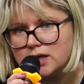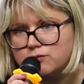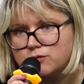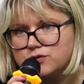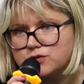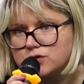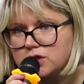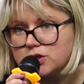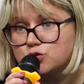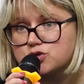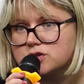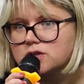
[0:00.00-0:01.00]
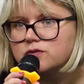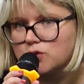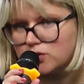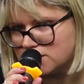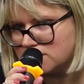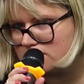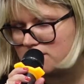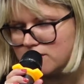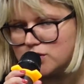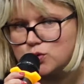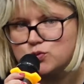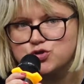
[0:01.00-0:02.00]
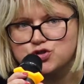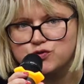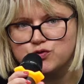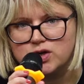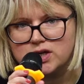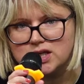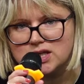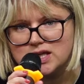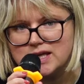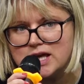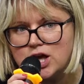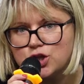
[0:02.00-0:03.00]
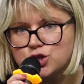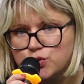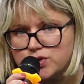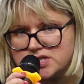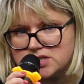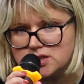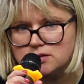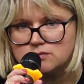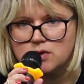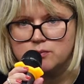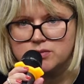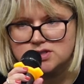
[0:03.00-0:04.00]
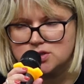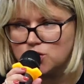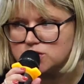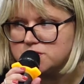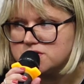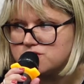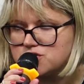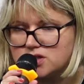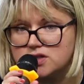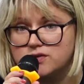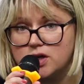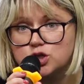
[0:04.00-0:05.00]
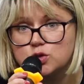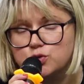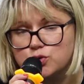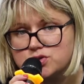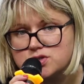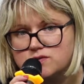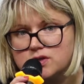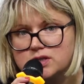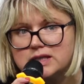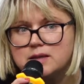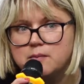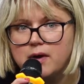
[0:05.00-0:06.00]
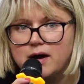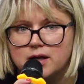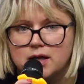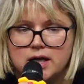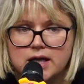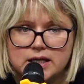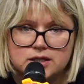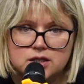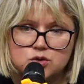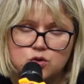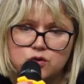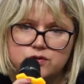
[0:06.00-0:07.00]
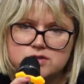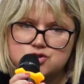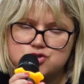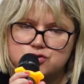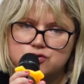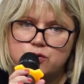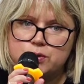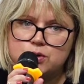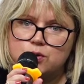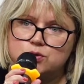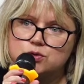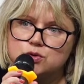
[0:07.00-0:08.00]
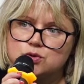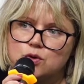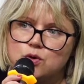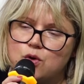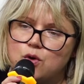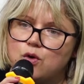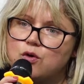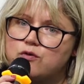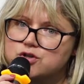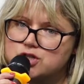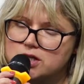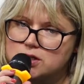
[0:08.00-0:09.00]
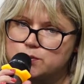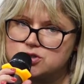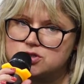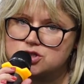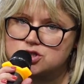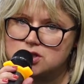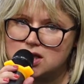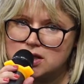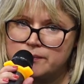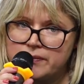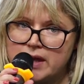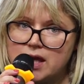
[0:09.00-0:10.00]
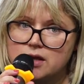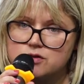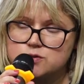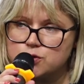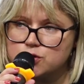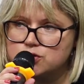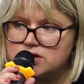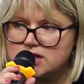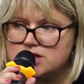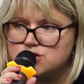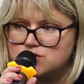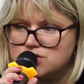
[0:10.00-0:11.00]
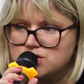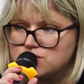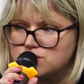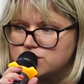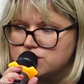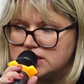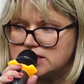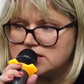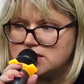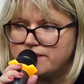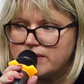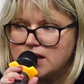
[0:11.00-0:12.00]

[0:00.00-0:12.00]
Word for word: The people who suffer, uh, the victims of war, uh, is very topical because in Ukraine, still, we're in the ninth year of war, we still have no single approach who is a victim of uh, uh,